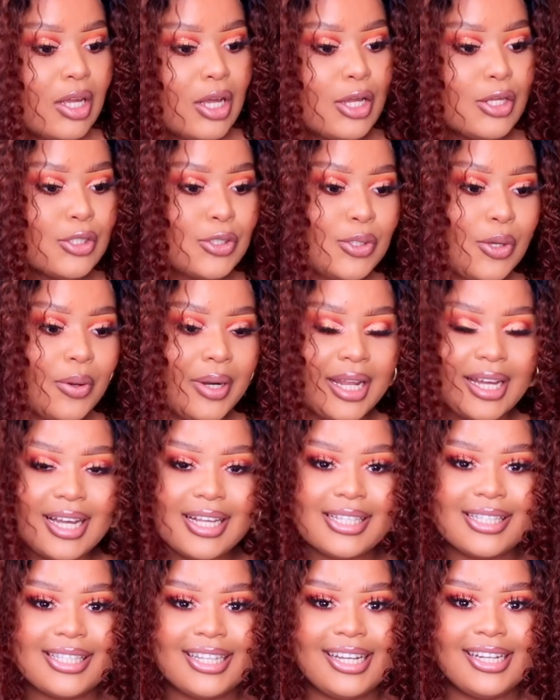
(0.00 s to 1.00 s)
So like
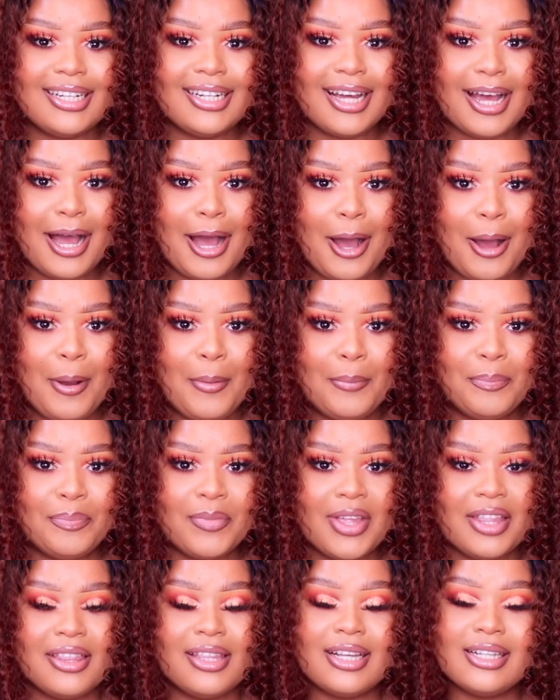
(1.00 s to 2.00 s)
I said,
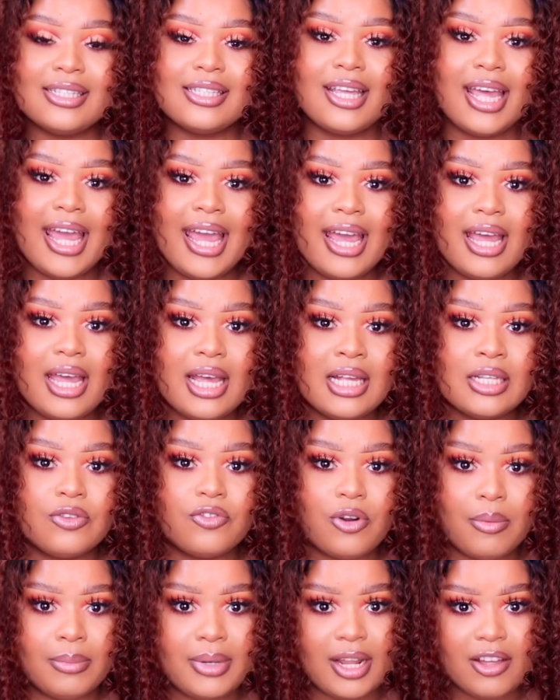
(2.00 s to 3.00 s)
this hair is
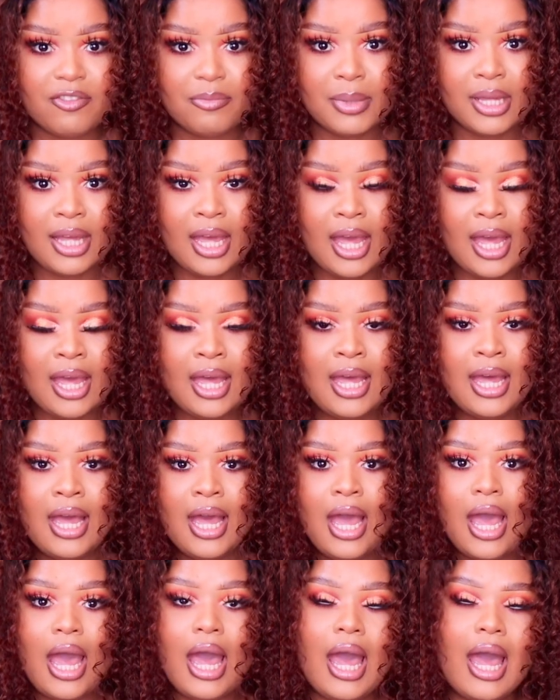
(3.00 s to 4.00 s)
from LuvMe Hair,
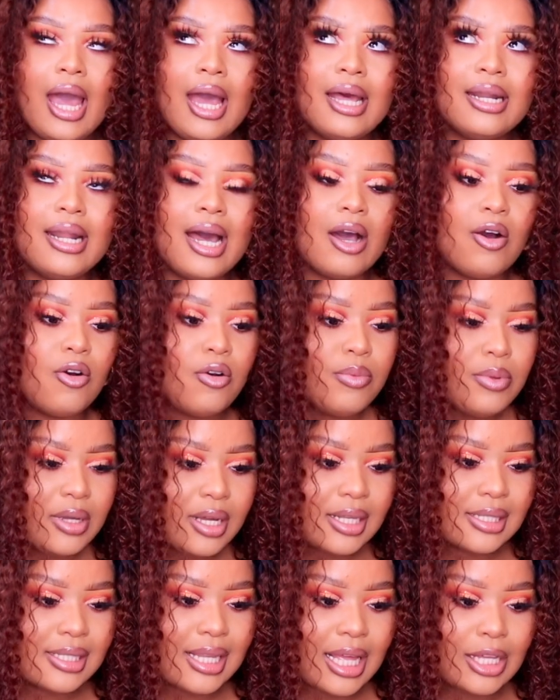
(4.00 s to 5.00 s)
and I hope you
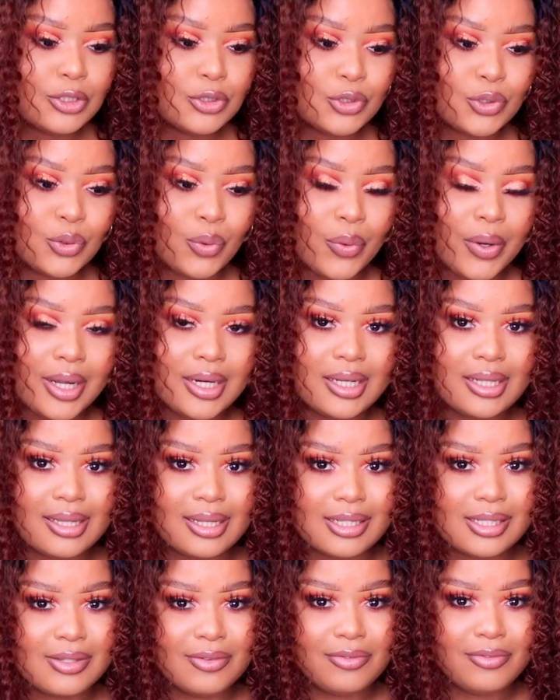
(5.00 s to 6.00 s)
guys enjoyed
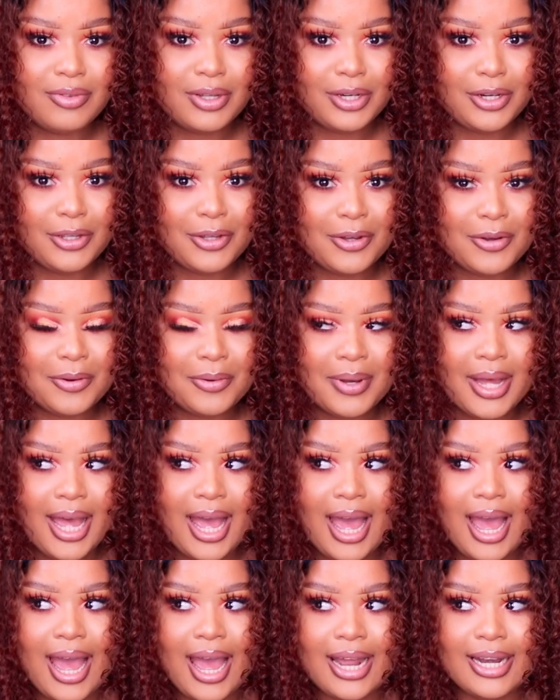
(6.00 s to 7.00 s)
this video,
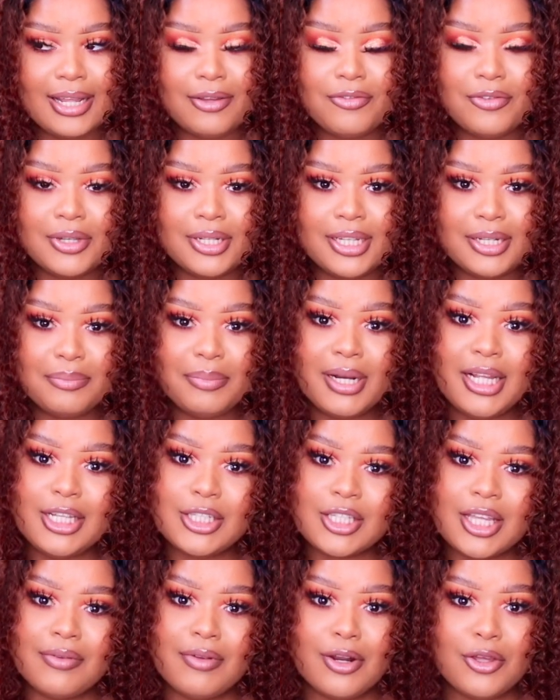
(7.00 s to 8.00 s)
and if you did,
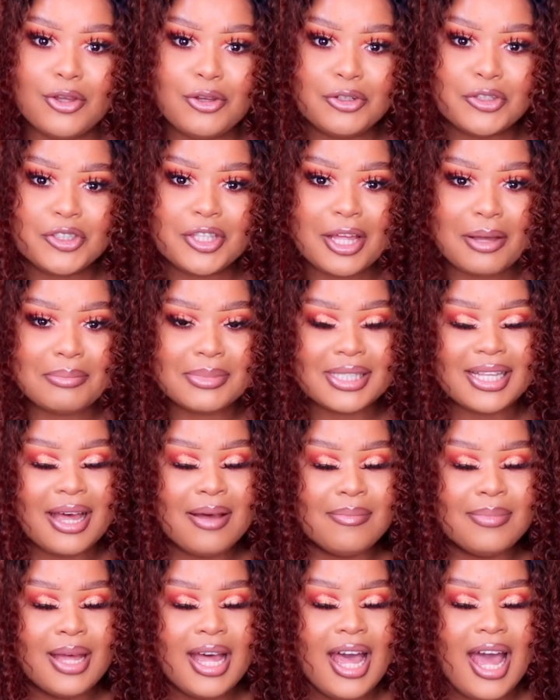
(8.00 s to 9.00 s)
please give it a huge thumbs
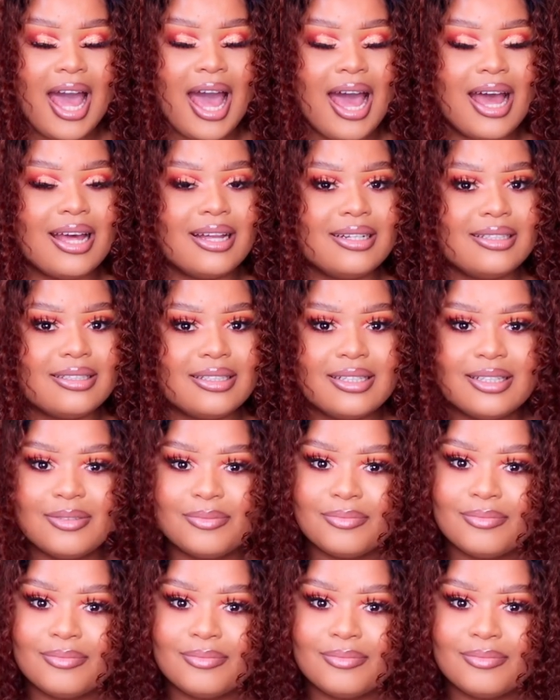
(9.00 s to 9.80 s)
up and